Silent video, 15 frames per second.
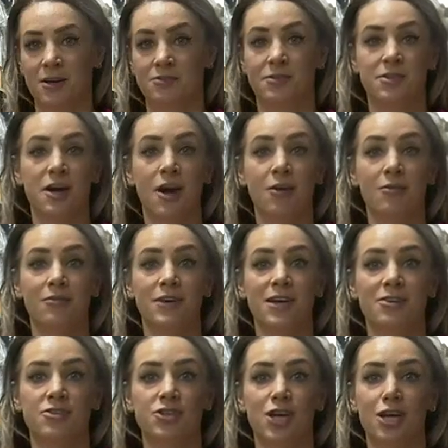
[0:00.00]
Photography
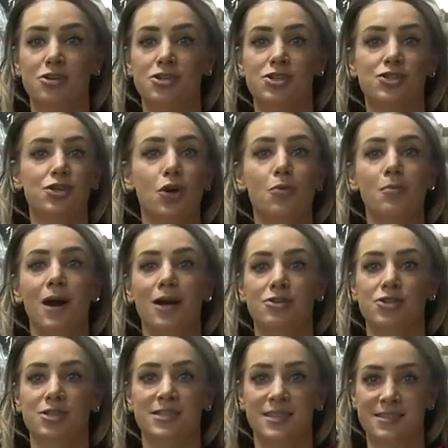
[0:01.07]
has changed so much
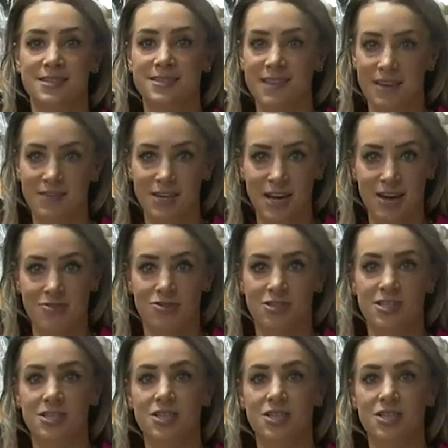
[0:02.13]
since David Henderson